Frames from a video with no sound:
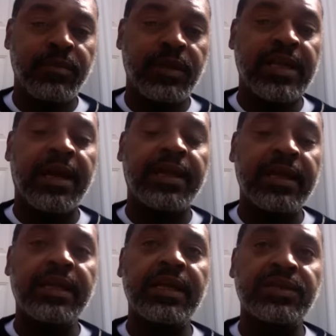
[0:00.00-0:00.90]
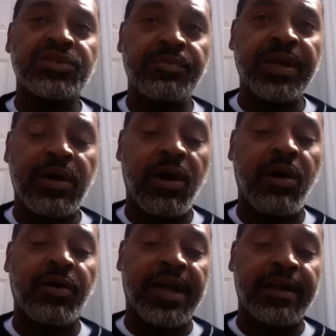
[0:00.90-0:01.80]
Now, he needs to be
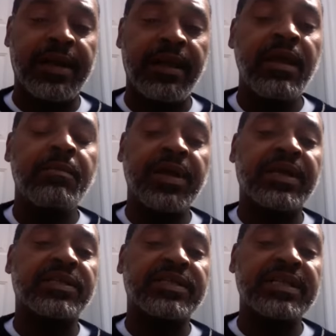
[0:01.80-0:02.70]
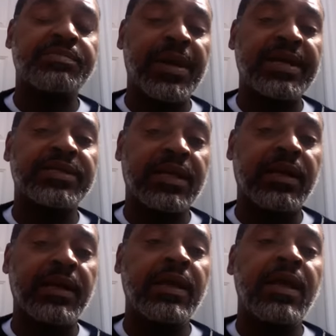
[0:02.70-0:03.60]
called on that, because this
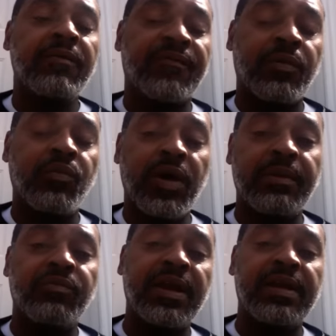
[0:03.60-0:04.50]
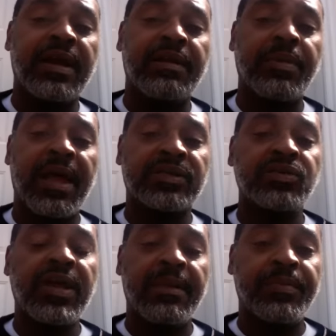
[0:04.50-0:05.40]
basically, from what I'm reading on the blogs, you
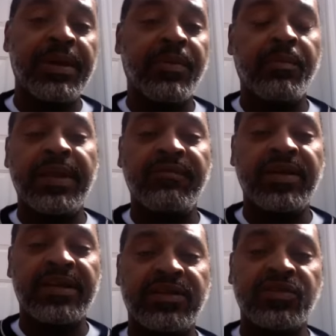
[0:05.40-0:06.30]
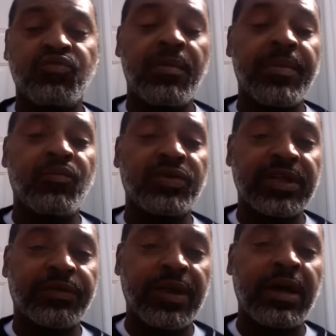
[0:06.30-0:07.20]
got people believing this woman was a
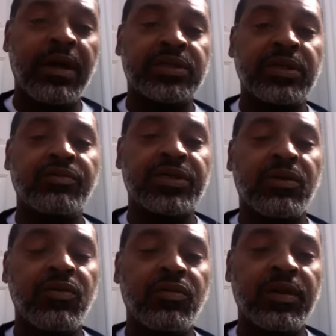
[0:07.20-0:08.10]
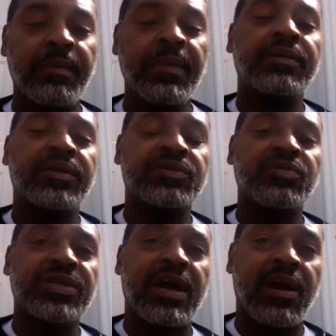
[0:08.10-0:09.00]
thug, she was a hoodlum. This
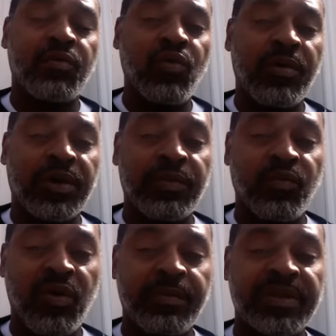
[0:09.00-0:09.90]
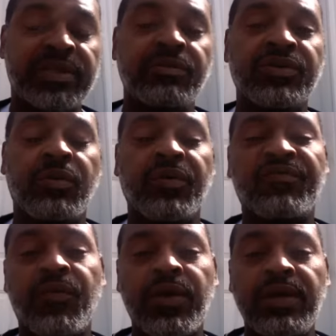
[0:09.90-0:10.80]
was a hard-working woman. She was almost
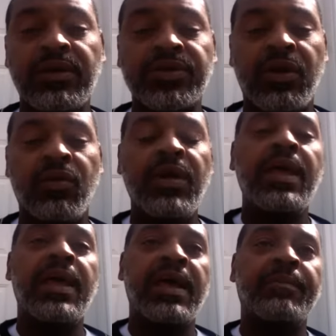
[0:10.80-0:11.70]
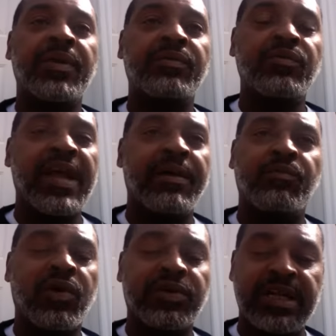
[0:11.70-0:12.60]
40 years old, had
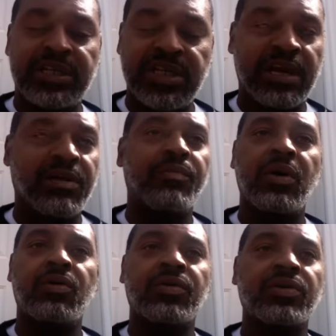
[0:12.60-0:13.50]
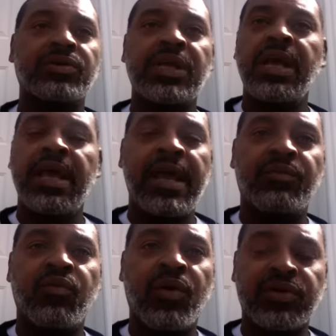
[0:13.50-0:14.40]
worked at Checker Motors, had
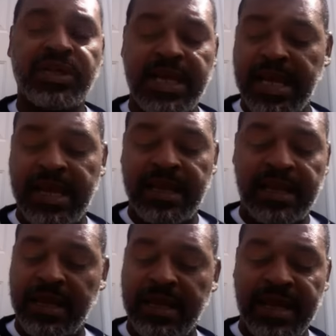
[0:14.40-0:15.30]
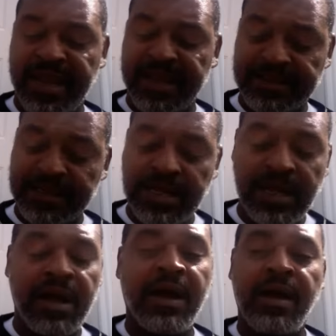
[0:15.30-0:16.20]
worked at
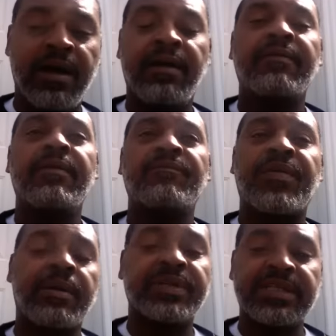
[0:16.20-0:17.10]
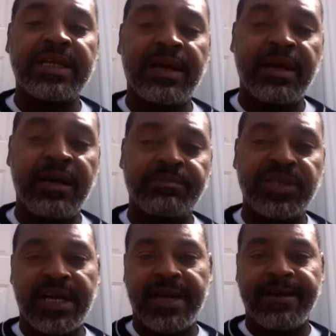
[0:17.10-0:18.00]
Pharmacy of
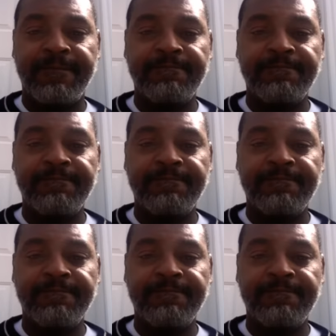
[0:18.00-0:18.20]
Upjohn.